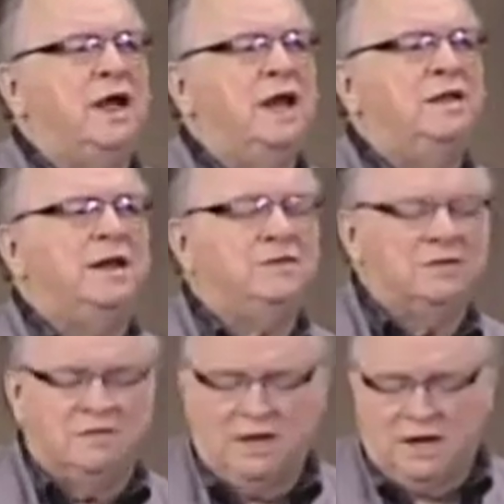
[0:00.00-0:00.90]
I like
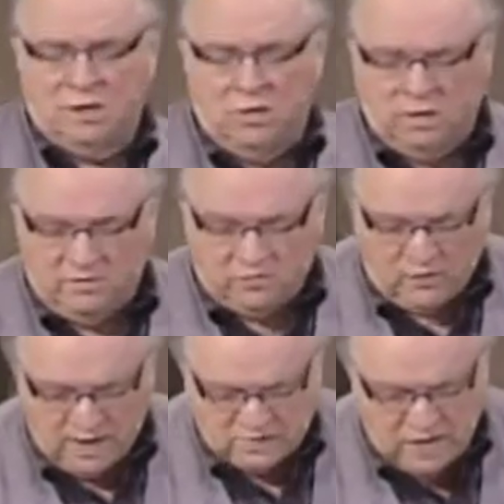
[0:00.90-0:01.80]
to kind of coin the
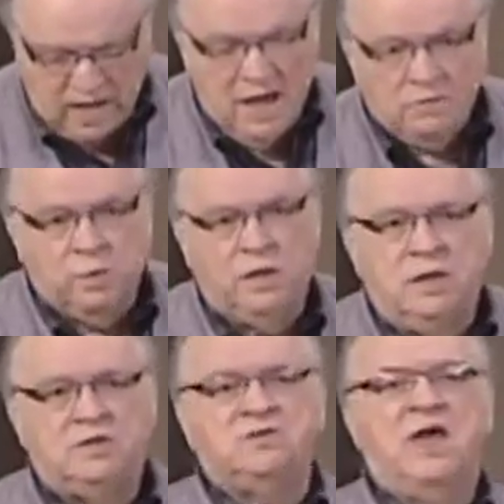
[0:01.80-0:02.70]
phrase
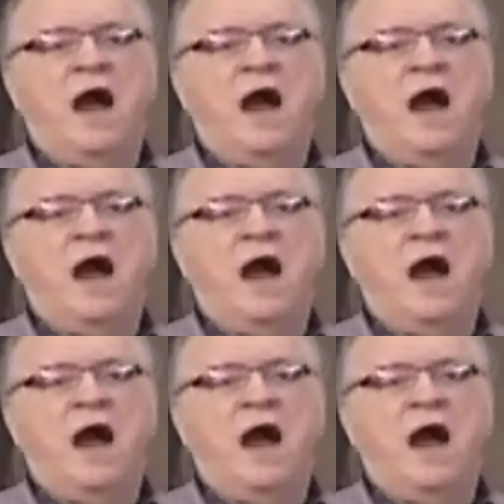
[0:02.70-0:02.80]
it's the